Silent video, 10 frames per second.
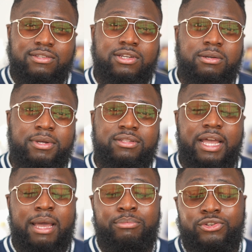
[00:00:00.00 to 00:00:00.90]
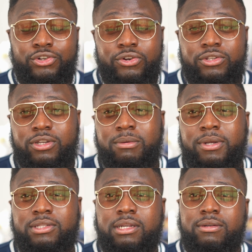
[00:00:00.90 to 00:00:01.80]
and talk about the aperture, talk
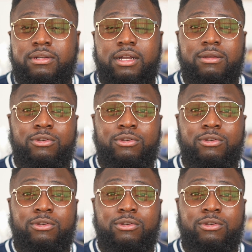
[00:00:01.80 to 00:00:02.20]
about the